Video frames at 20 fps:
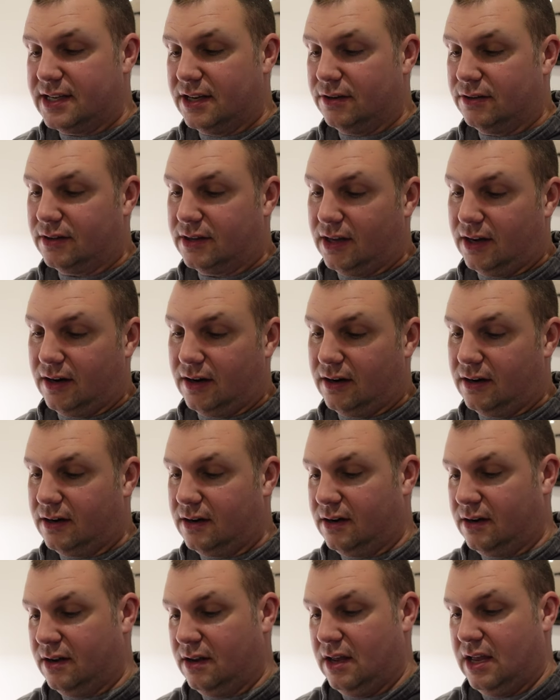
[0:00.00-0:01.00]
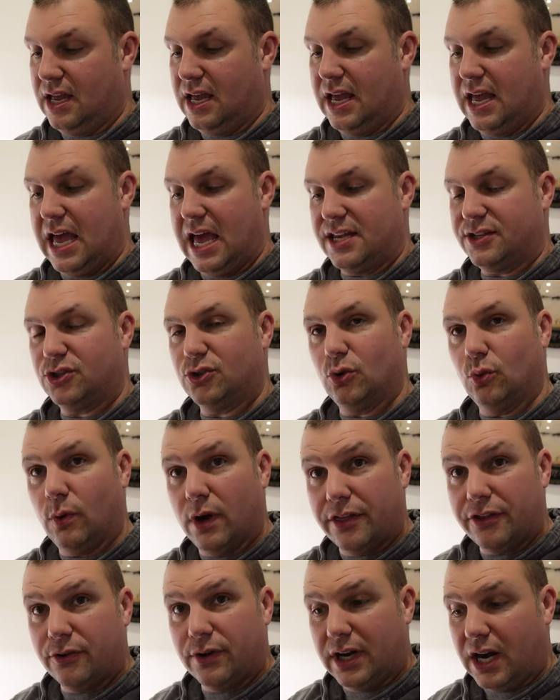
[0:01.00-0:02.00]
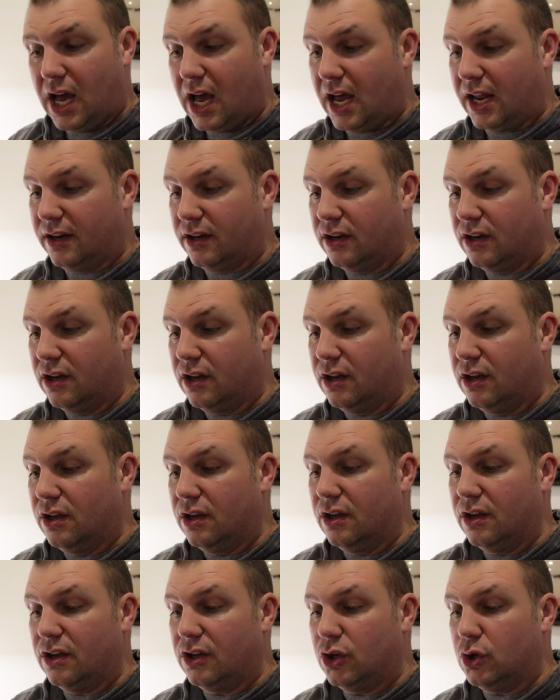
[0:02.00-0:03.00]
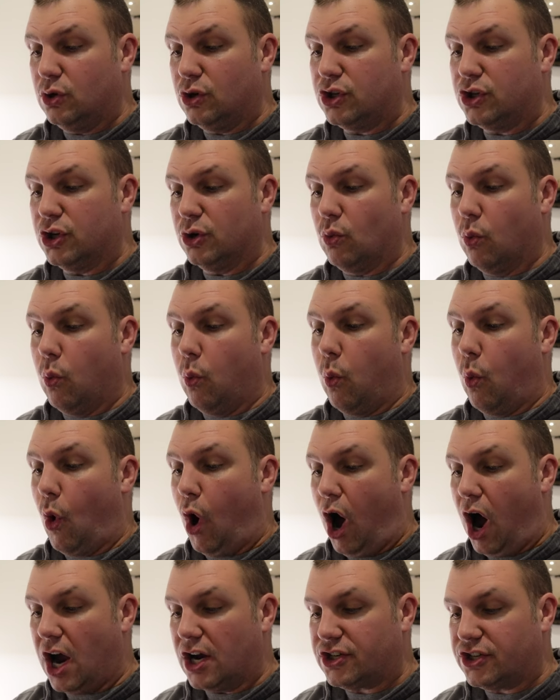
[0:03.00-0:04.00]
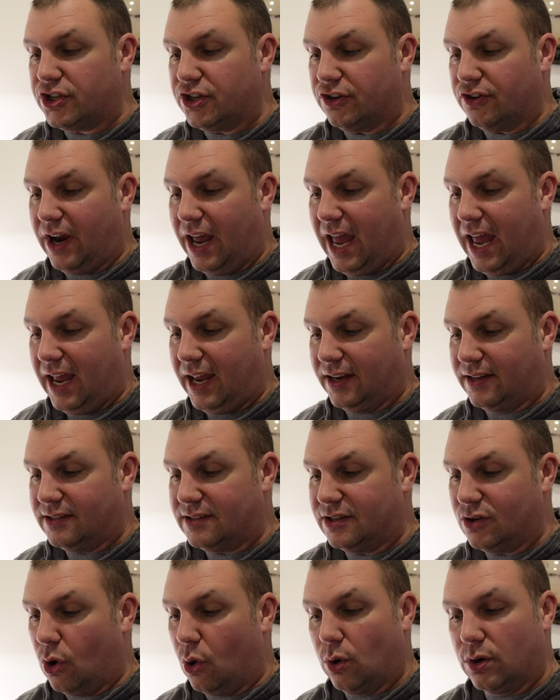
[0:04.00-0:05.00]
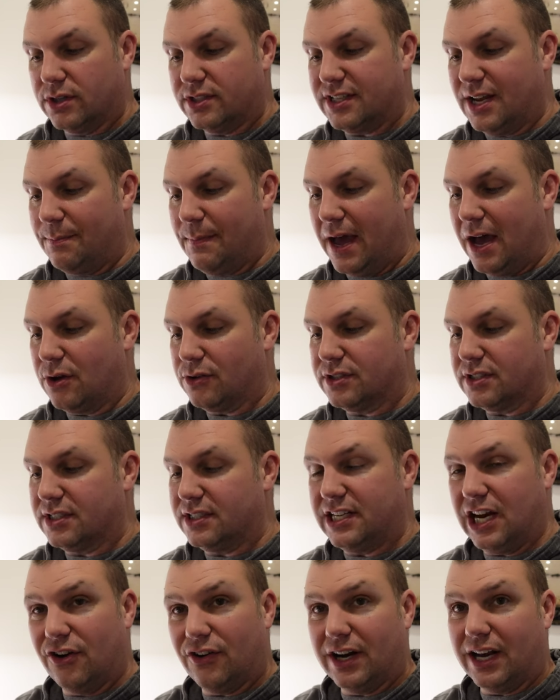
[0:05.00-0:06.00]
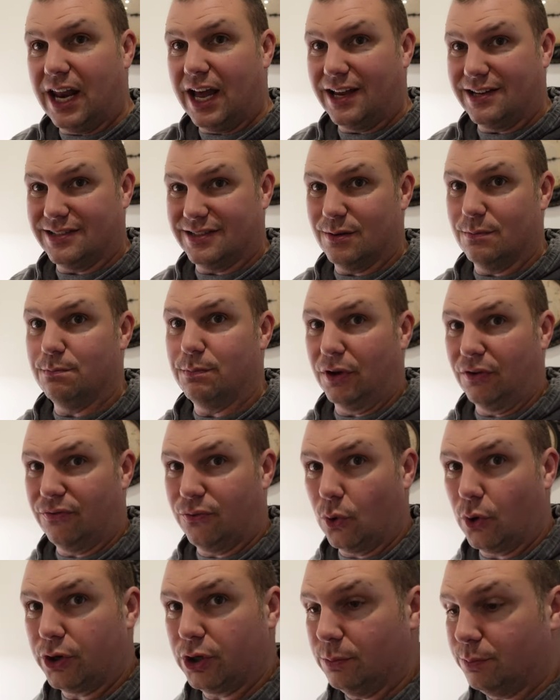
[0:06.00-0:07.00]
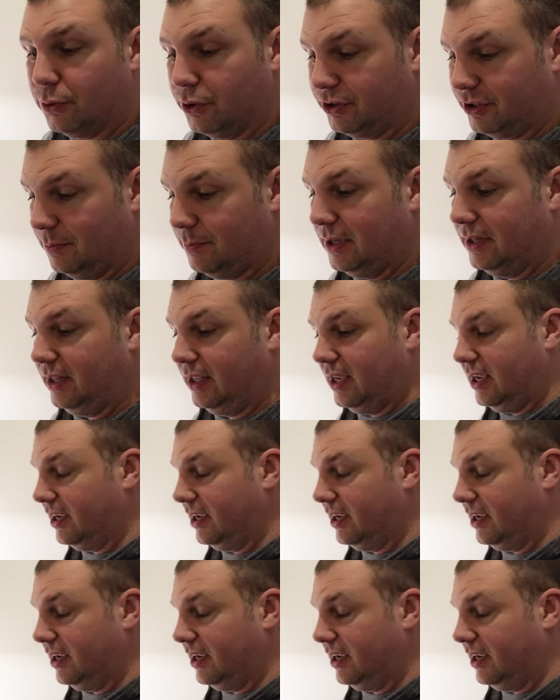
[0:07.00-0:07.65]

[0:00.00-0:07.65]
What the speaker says: out there as to whether or not you should wash your eggs or somehow sterilize them before you put them in the